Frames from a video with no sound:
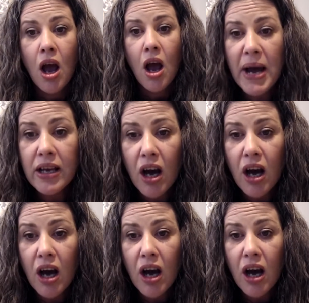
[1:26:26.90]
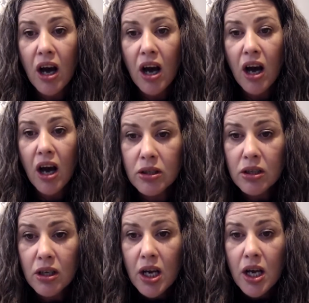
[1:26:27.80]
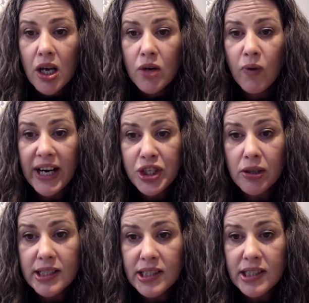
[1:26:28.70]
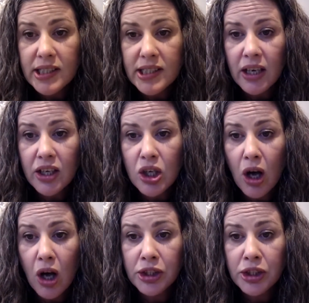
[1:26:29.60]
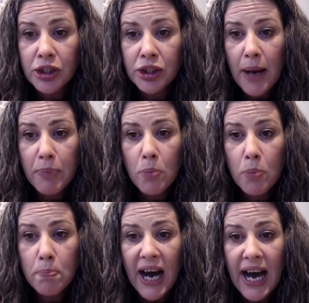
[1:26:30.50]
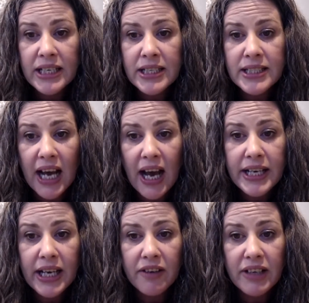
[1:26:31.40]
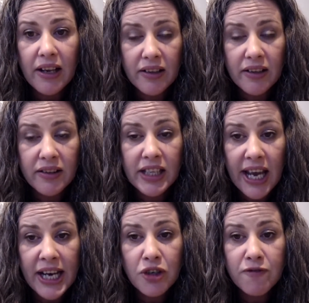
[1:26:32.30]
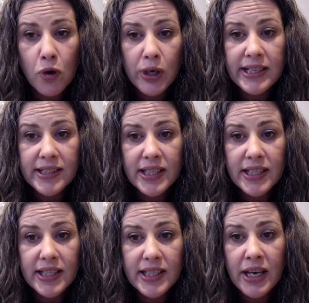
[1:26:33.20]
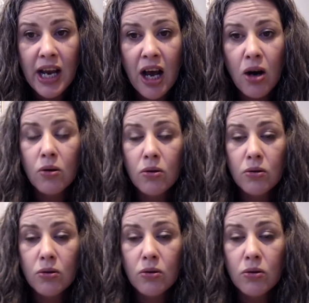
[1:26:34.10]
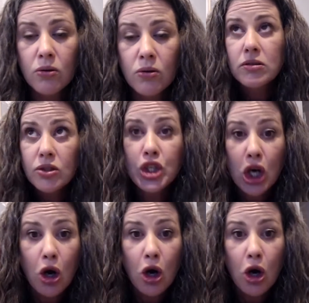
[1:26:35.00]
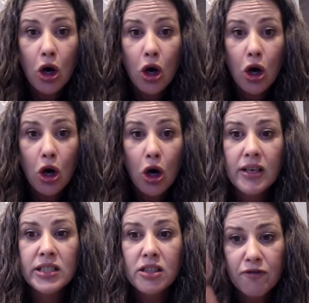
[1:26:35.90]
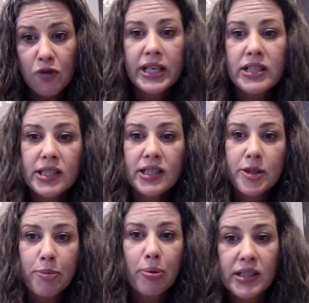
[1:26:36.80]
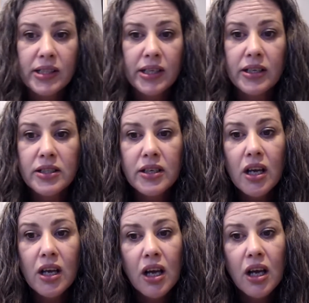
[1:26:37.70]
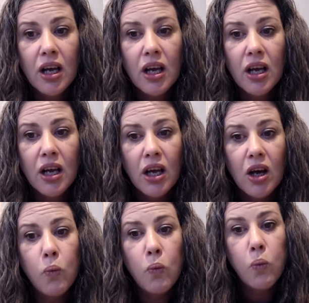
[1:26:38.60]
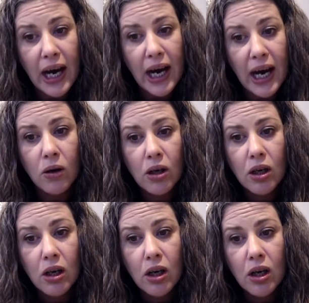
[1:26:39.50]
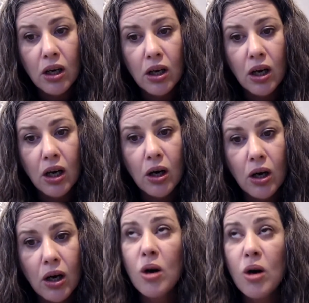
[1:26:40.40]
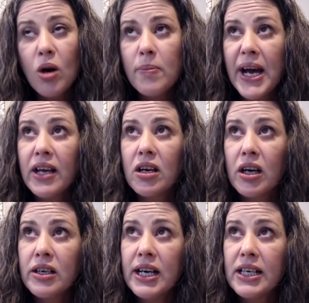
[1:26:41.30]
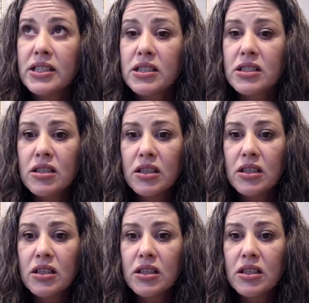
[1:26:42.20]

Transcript: Oh my gosh, Rachel. Rachel is saying, y'all know that Beau Biden died at the age of 46, and now Joe Biden is the 46th president. Wow. Oh my goodness.